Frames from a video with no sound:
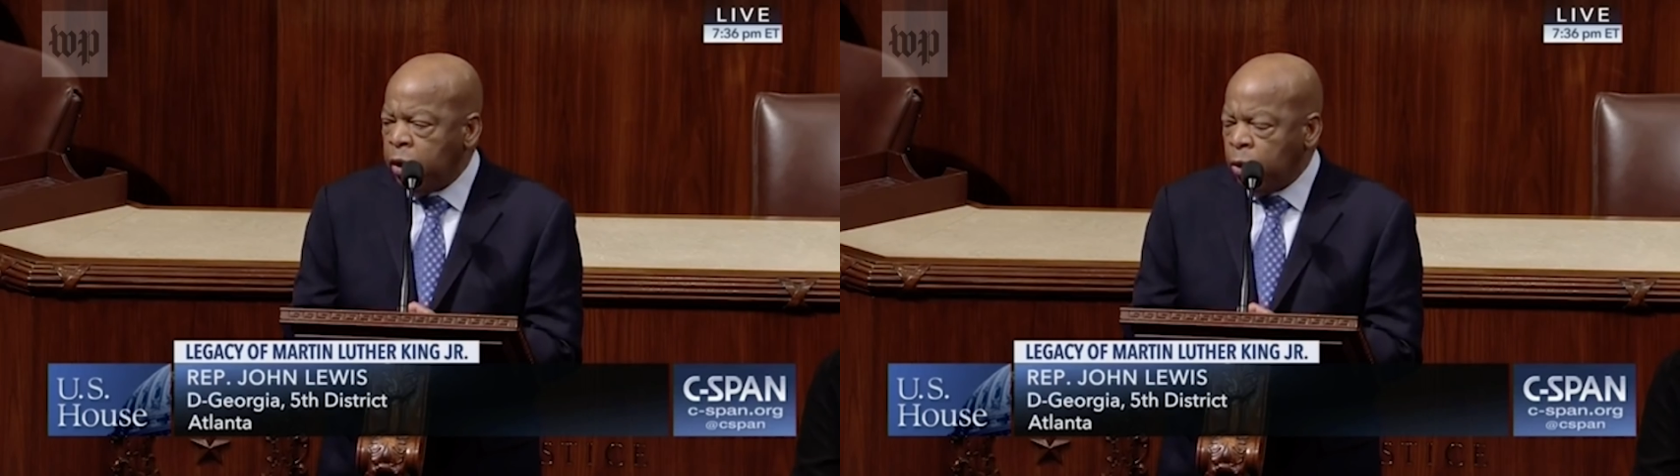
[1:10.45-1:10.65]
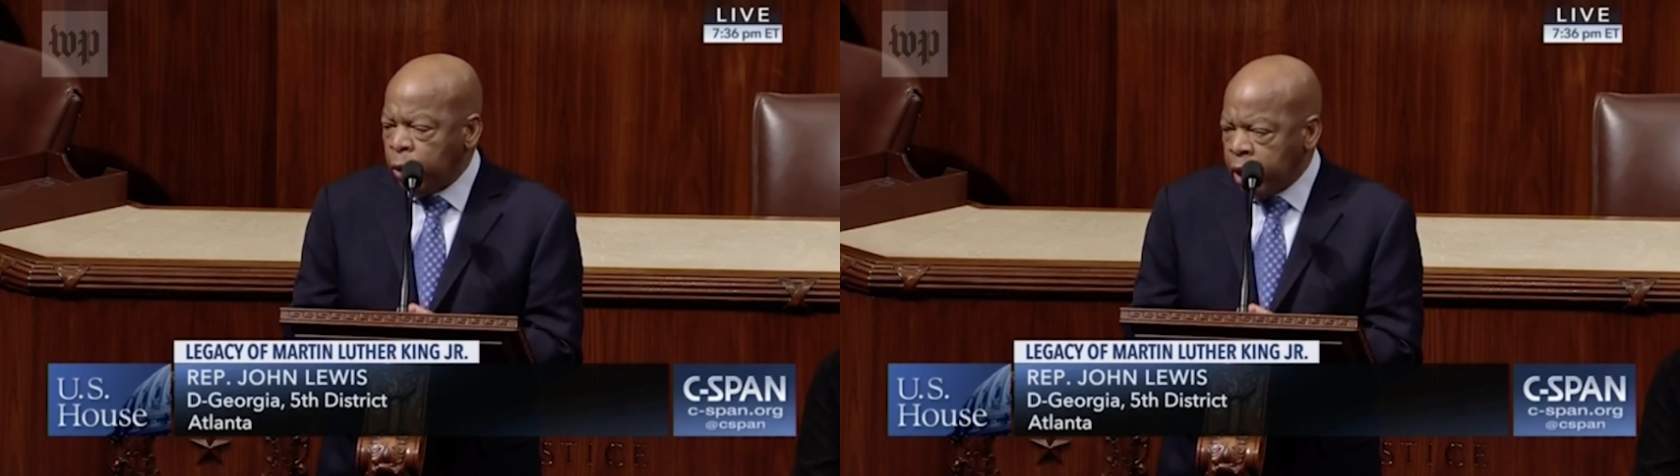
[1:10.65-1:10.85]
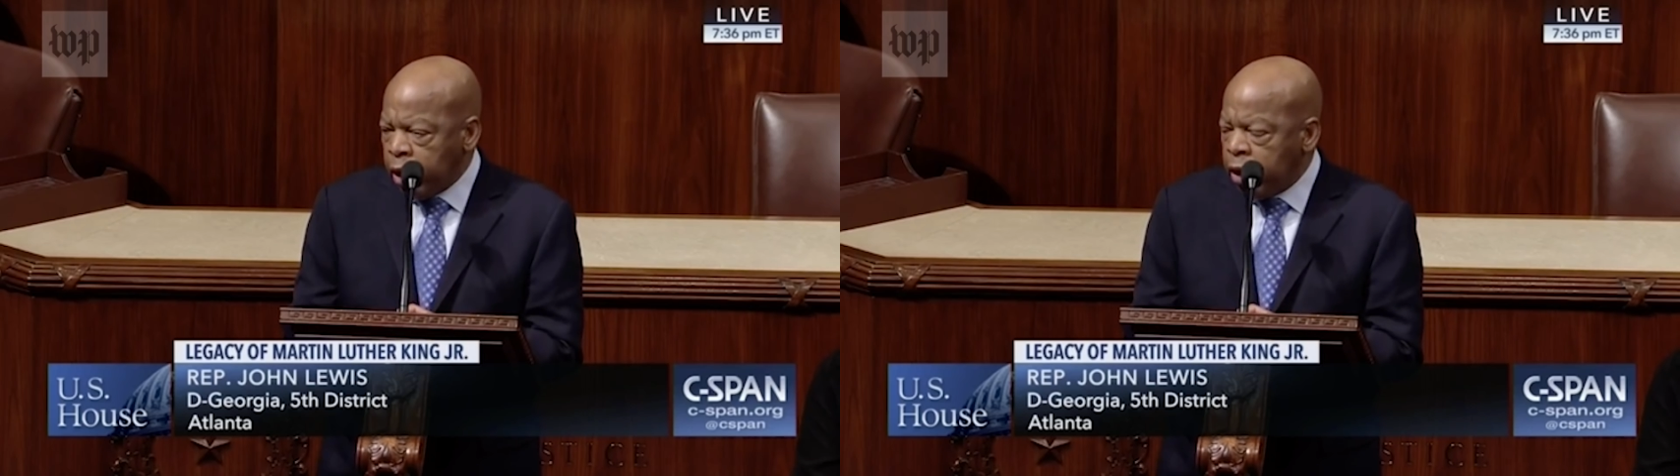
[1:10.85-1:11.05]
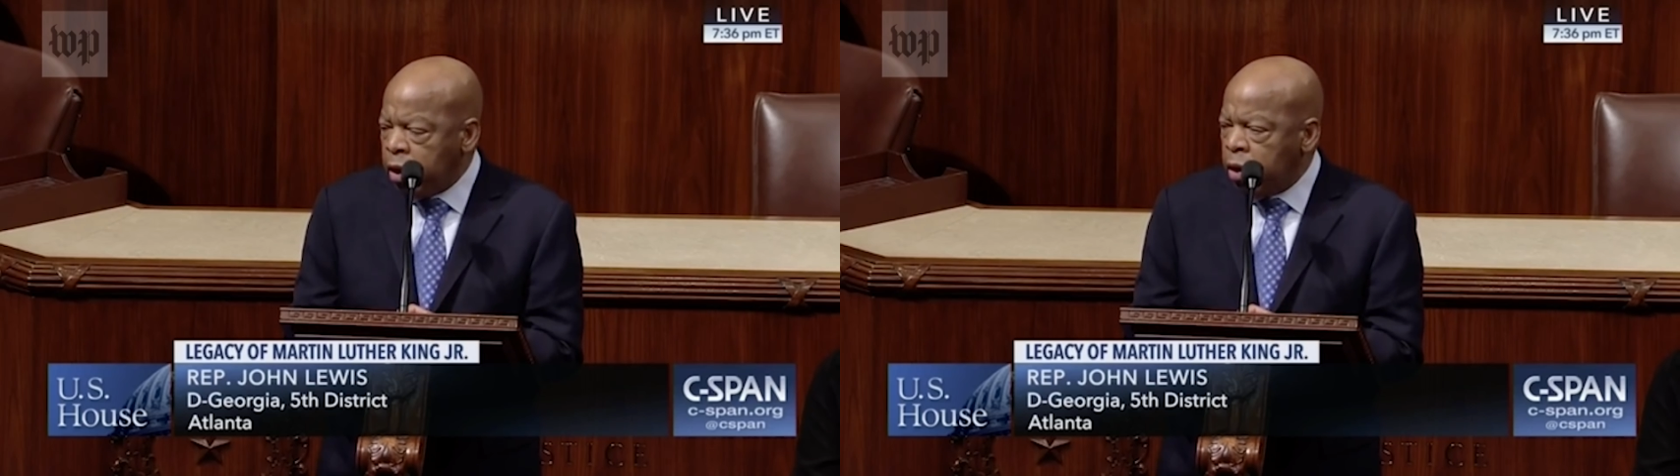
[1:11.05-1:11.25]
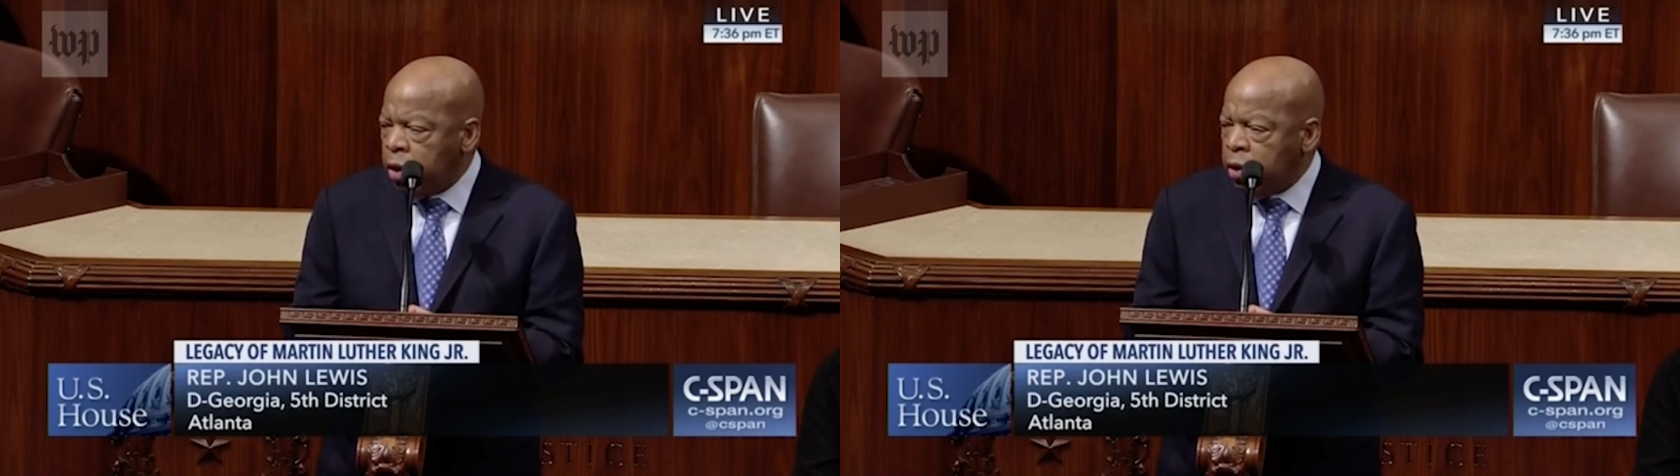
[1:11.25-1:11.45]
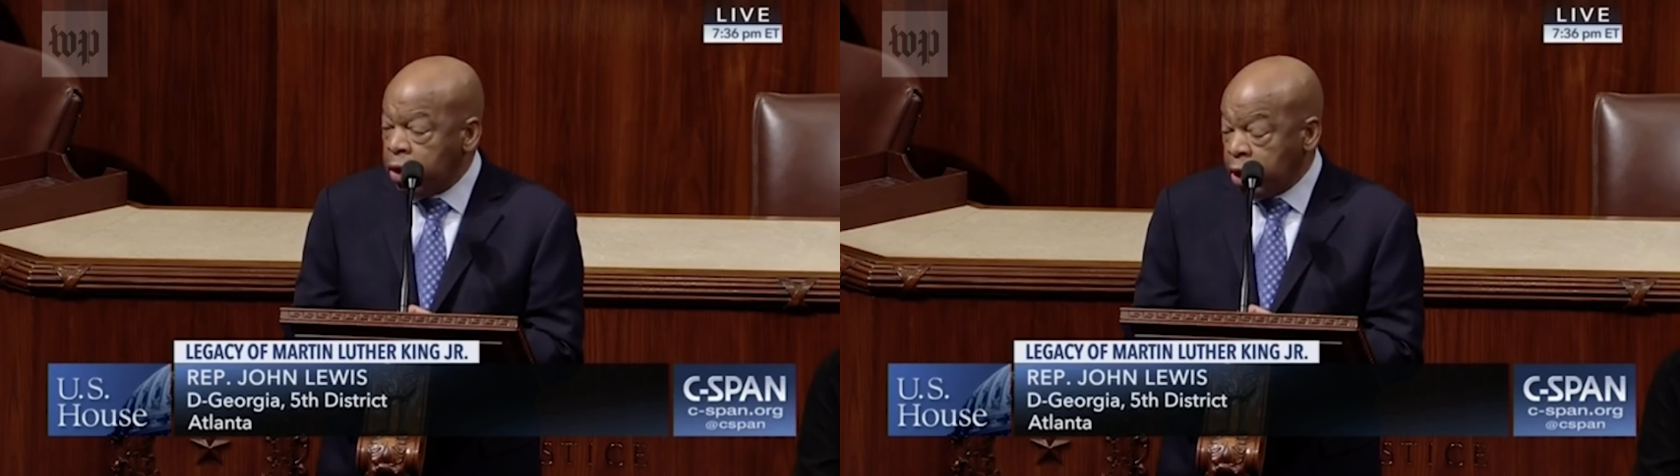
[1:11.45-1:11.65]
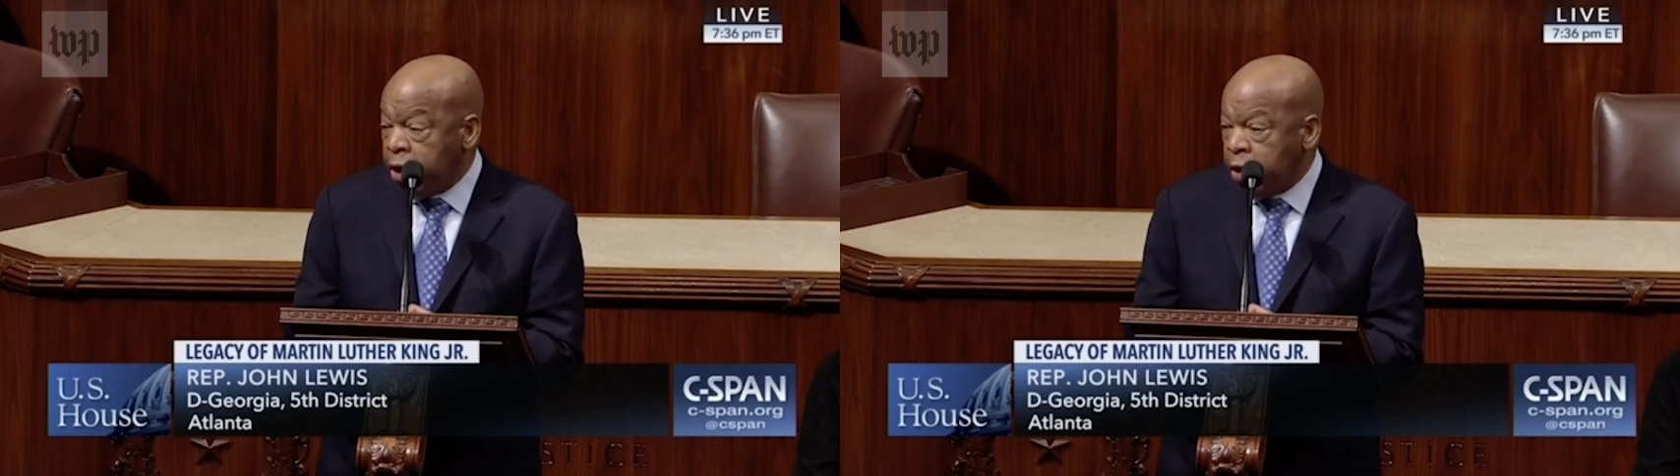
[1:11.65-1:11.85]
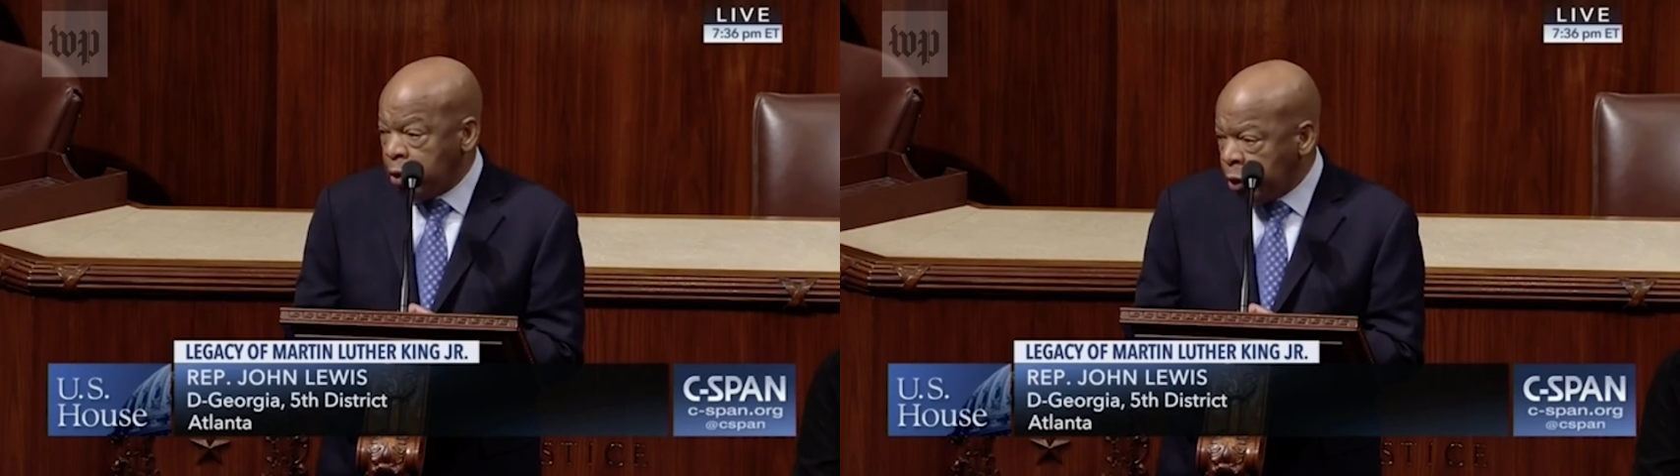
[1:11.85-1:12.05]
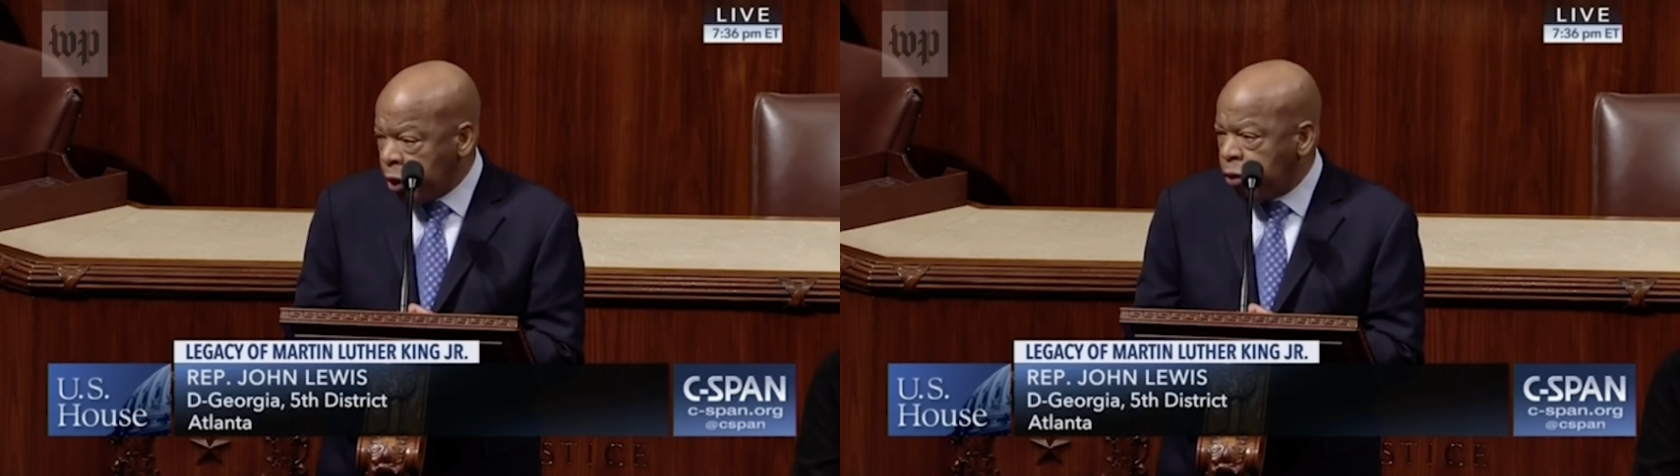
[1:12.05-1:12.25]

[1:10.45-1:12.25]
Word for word: a way to get in the way.